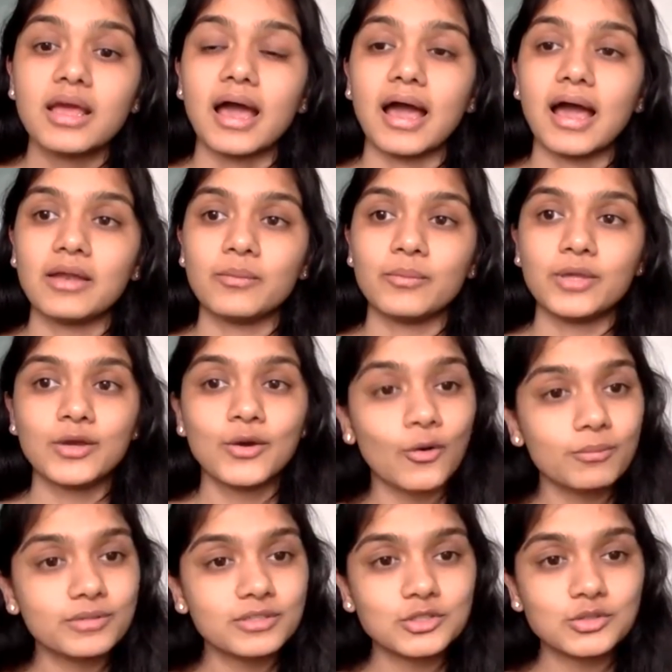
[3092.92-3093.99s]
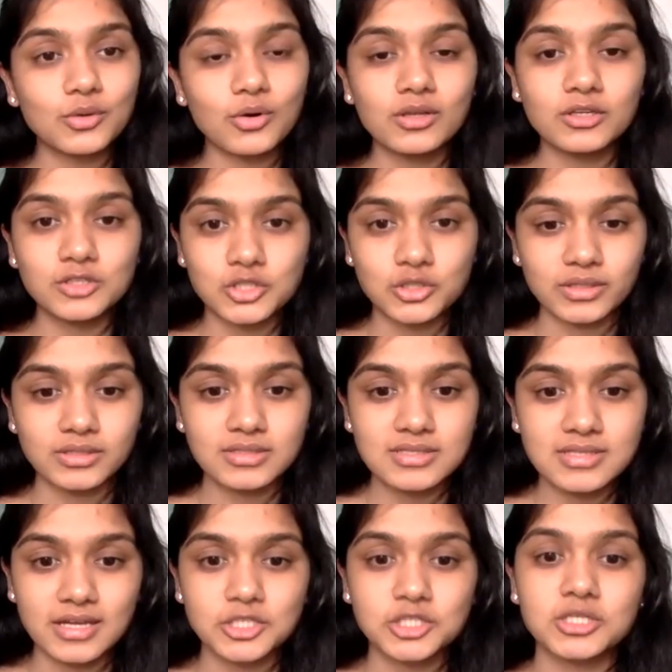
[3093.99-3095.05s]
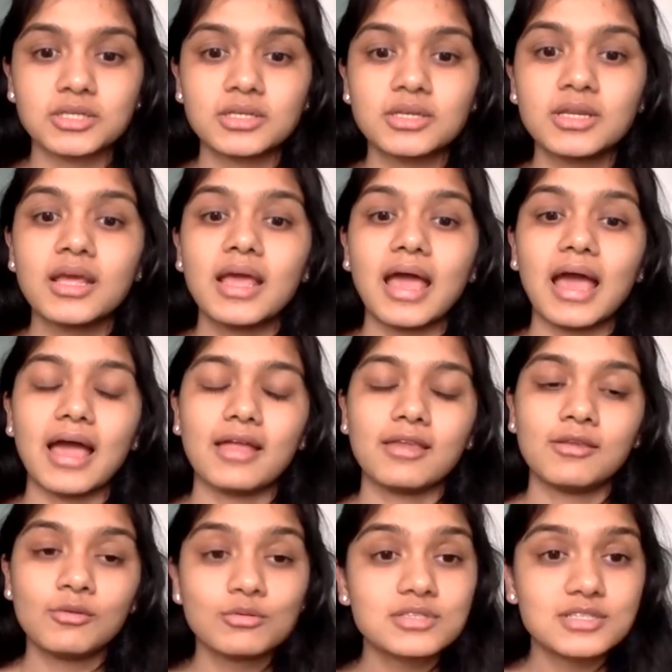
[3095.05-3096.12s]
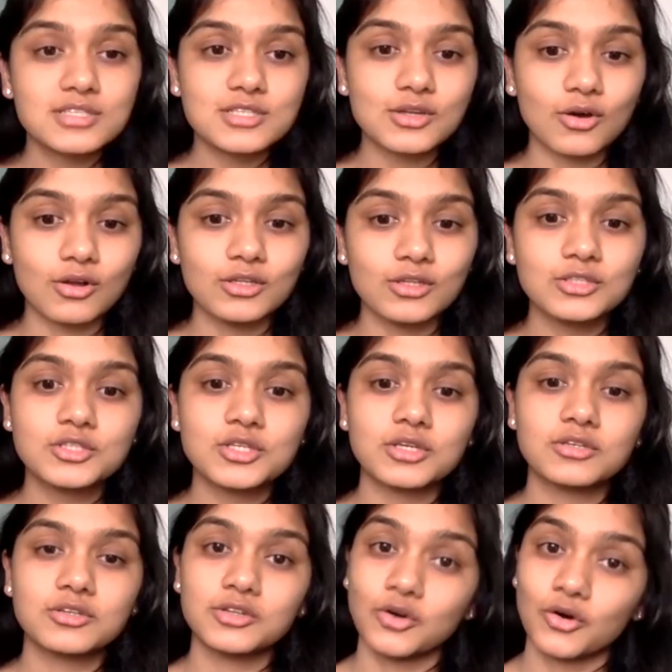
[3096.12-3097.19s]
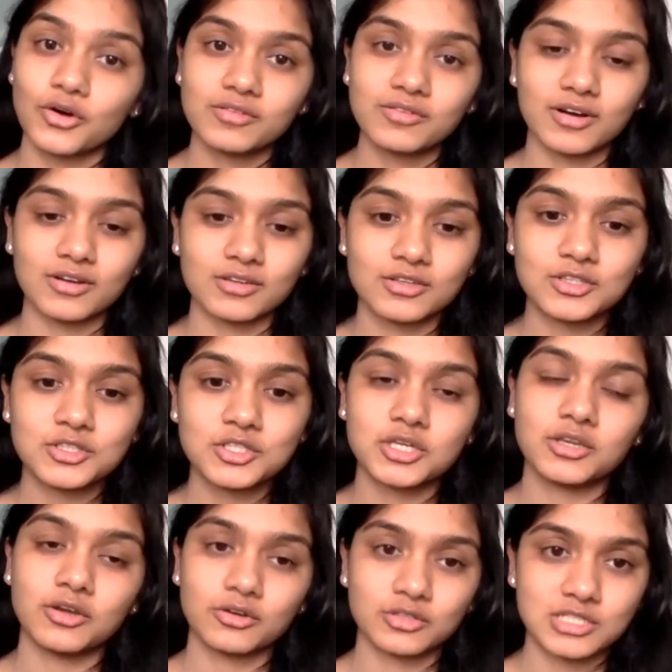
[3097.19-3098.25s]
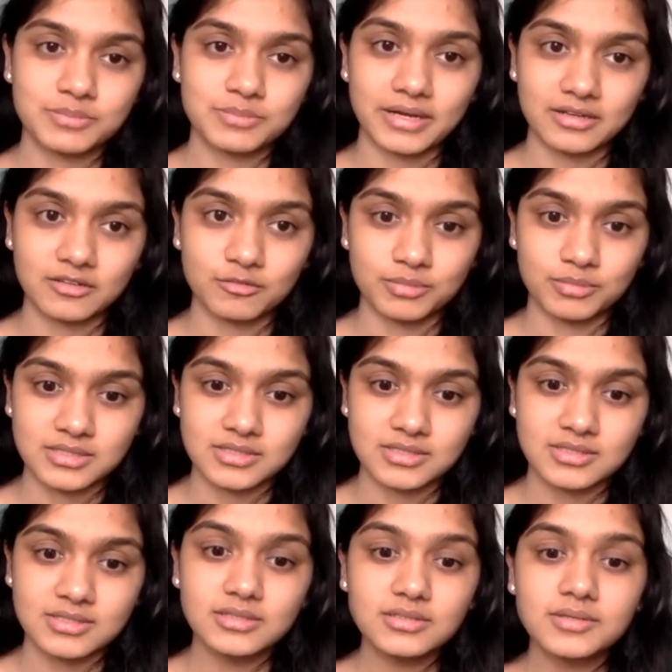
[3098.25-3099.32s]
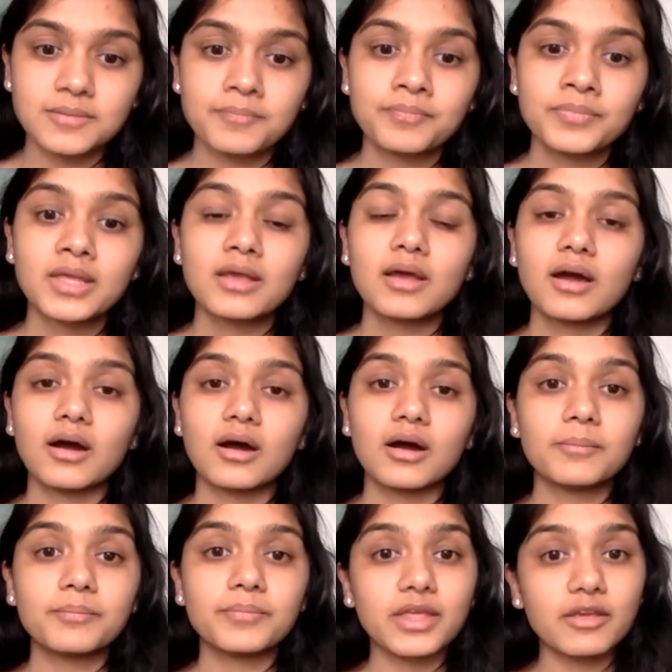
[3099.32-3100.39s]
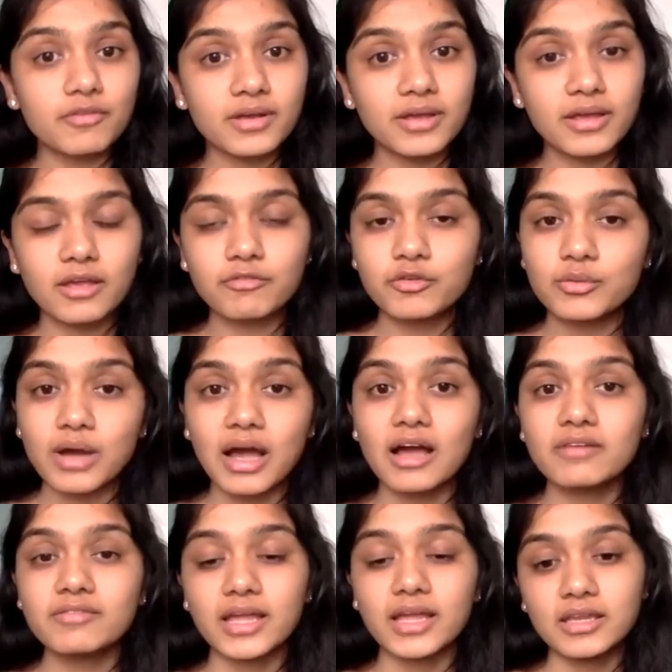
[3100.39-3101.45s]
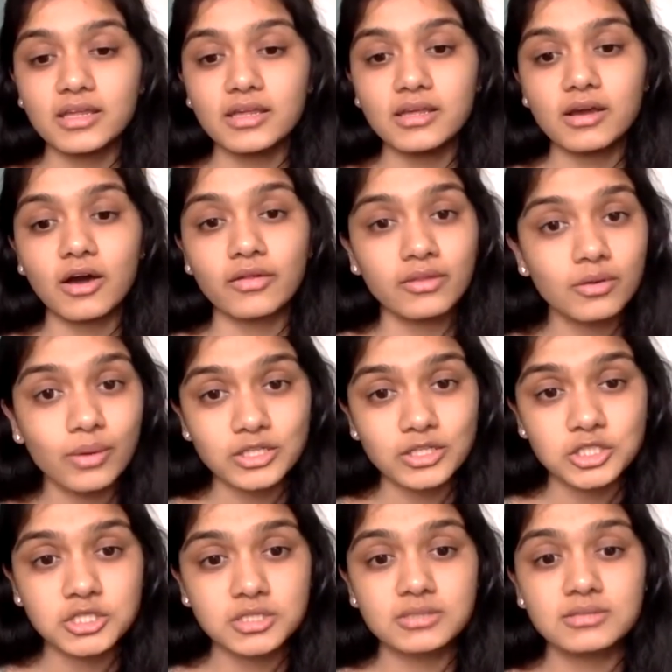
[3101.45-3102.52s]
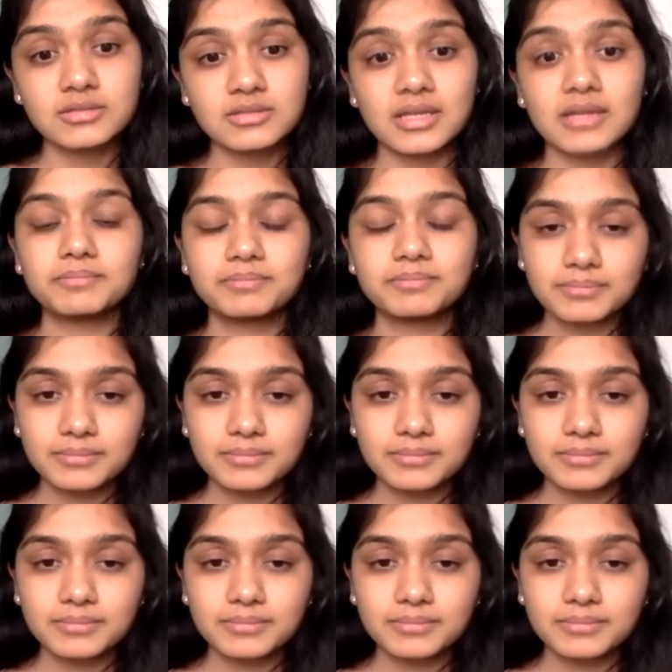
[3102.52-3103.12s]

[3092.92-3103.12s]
and we hope that you all enjoyed the session and use this knowledge to your advantage in your respective businesses. If you have any other questions that